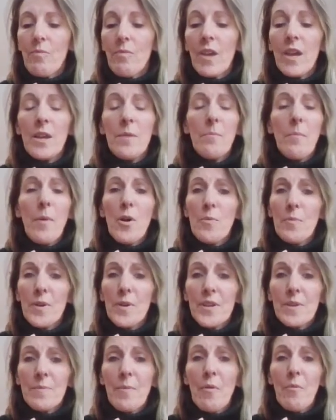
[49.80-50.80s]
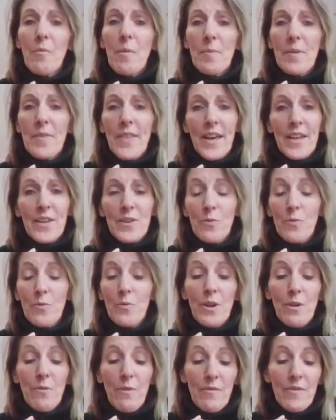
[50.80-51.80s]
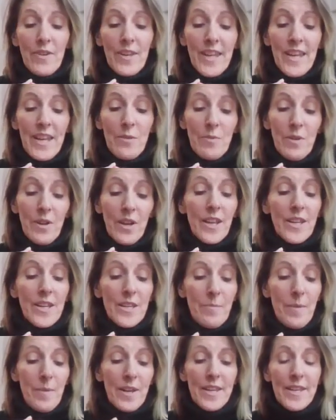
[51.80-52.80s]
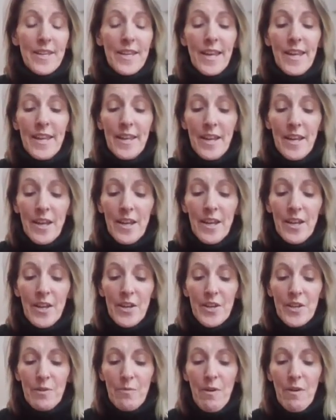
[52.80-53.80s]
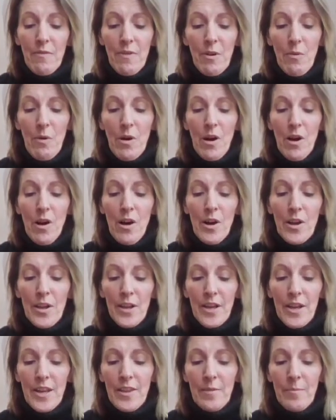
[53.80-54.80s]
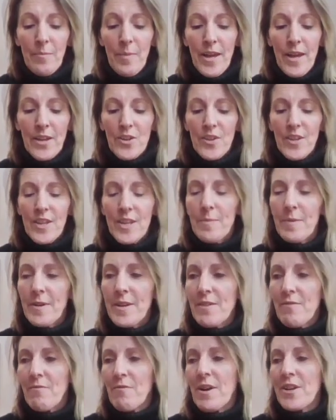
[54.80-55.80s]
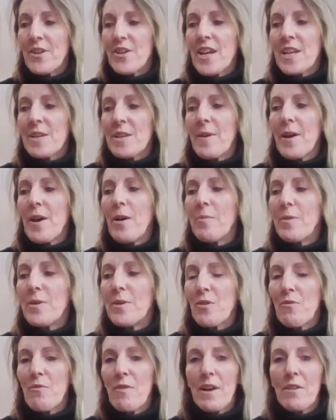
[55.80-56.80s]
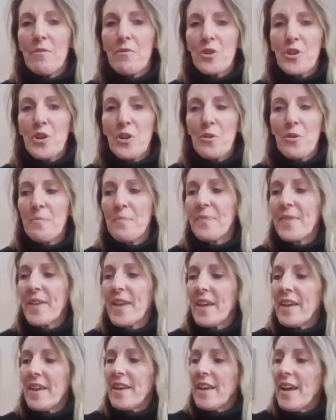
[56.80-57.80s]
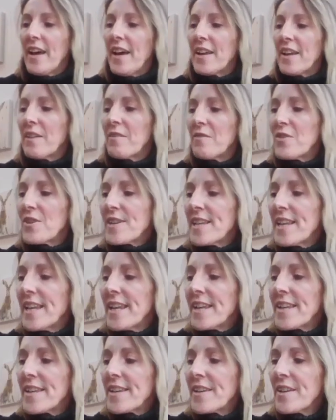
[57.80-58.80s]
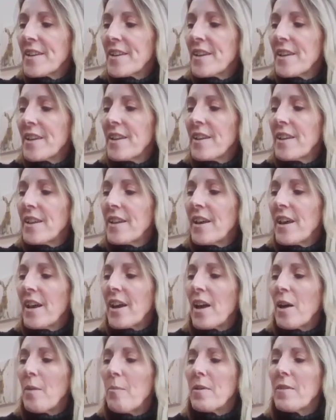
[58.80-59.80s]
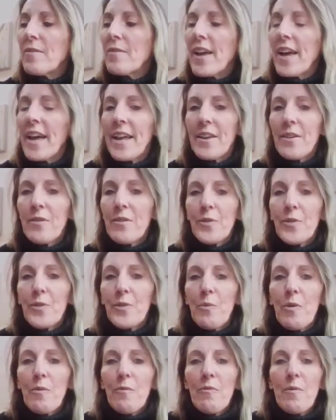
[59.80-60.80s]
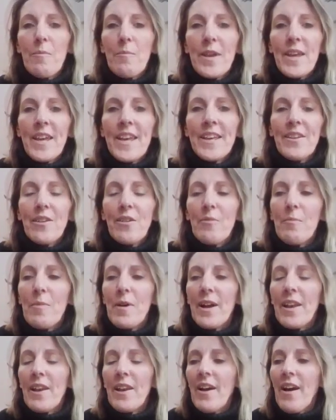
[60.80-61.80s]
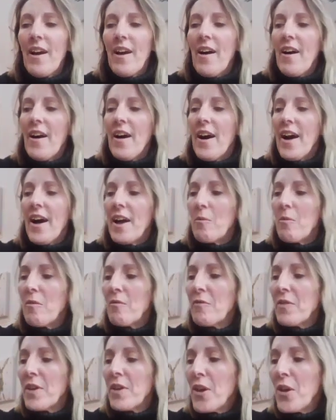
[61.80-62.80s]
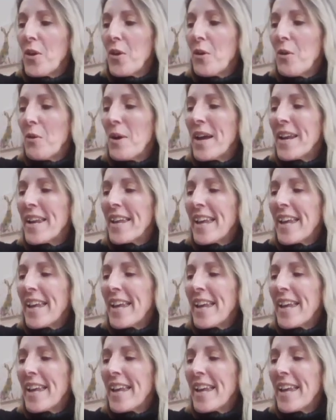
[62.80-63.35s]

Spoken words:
in moments, but remember, that's all you ever need when you're going to meditate. So wherever you are, you can either picture this piece of red jasper helping to ground you. And I've just lit a couple of candles, one for me to hold my light high and one for you. And